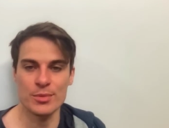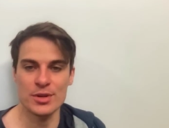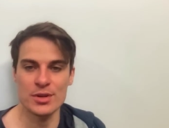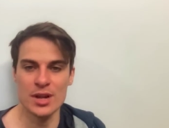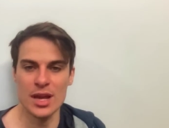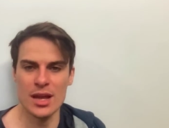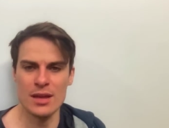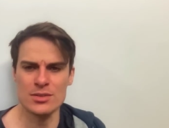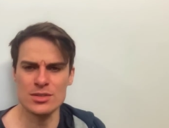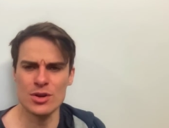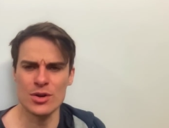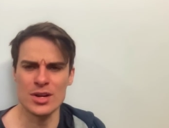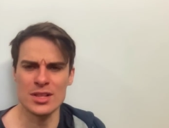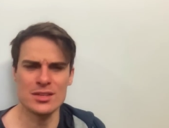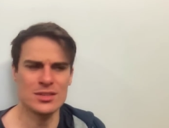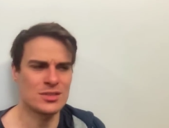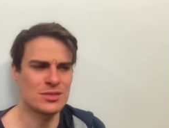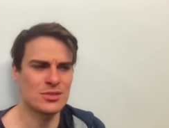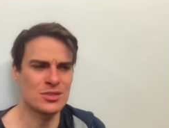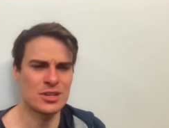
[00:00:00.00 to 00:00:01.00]
And uh, sorry,
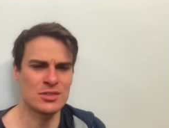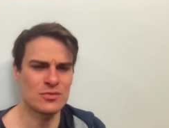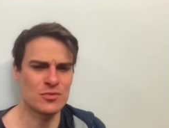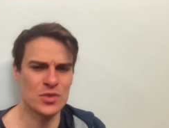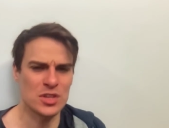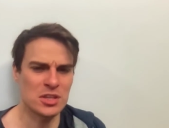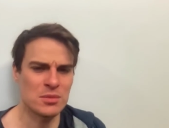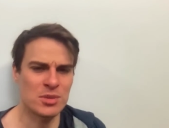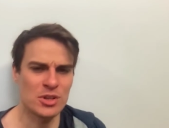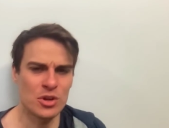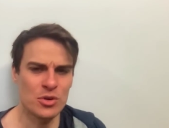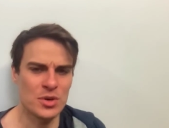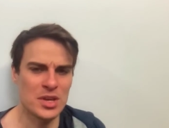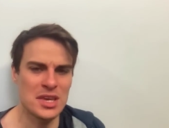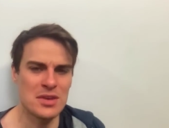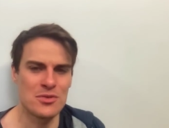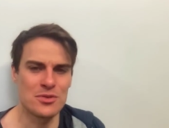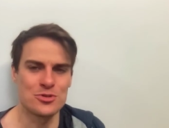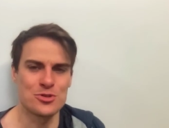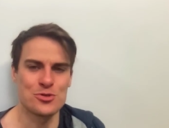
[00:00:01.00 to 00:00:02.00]
this is, doesn't really belong
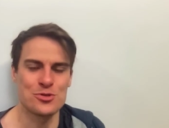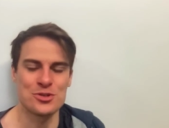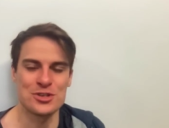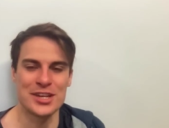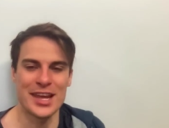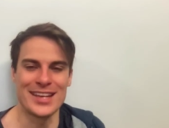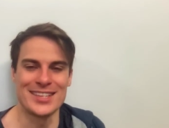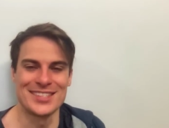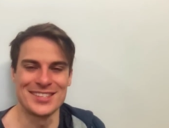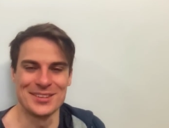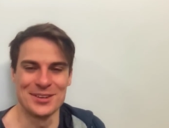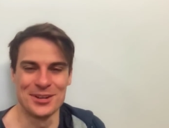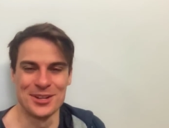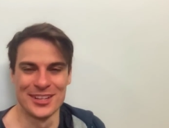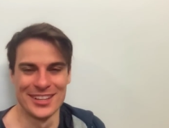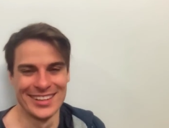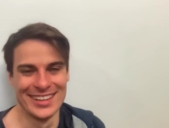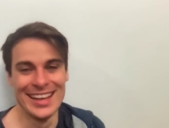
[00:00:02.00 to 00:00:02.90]
here on Jordan Shanks at all.